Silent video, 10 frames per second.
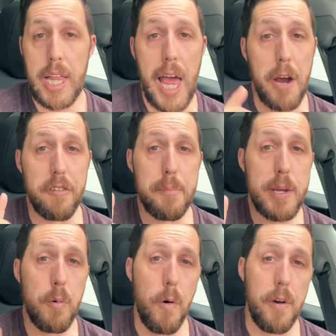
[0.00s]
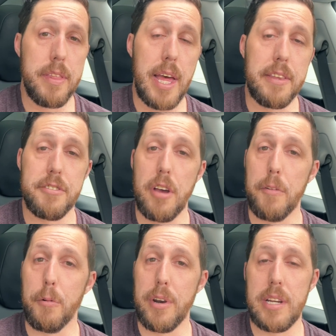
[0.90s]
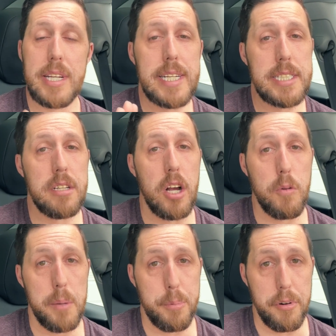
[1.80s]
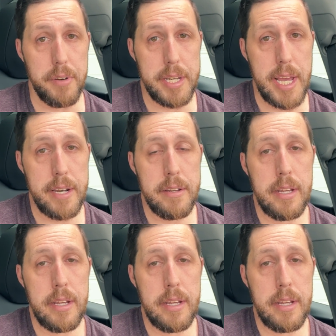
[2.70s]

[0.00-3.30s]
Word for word: However, be warned that the software is not quite perfect yet.